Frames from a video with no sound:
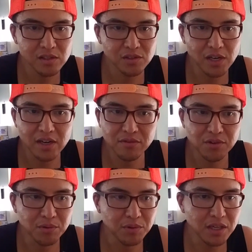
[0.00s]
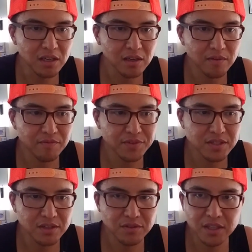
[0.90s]
Try it for a week.
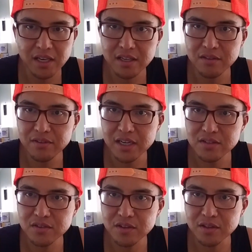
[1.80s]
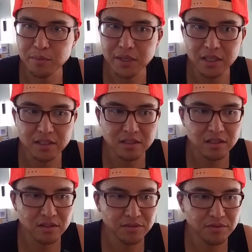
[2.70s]
See if you get any faster on the bike.
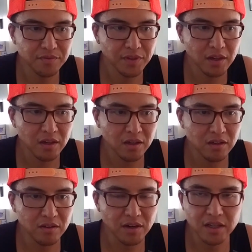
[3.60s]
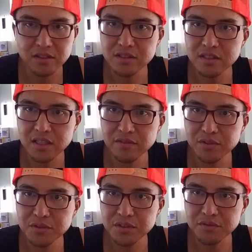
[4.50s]
See if your energy
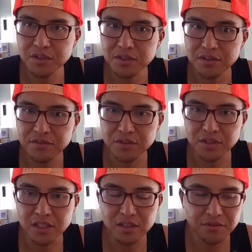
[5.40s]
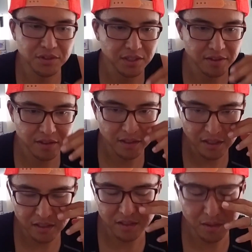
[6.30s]
levels and recovery
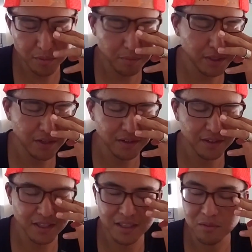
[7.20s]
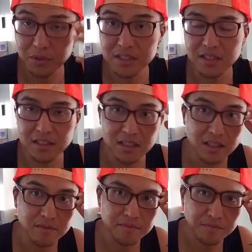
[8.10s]
get a little bit better, and which they
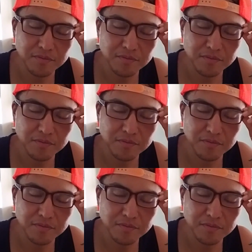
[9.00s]
did.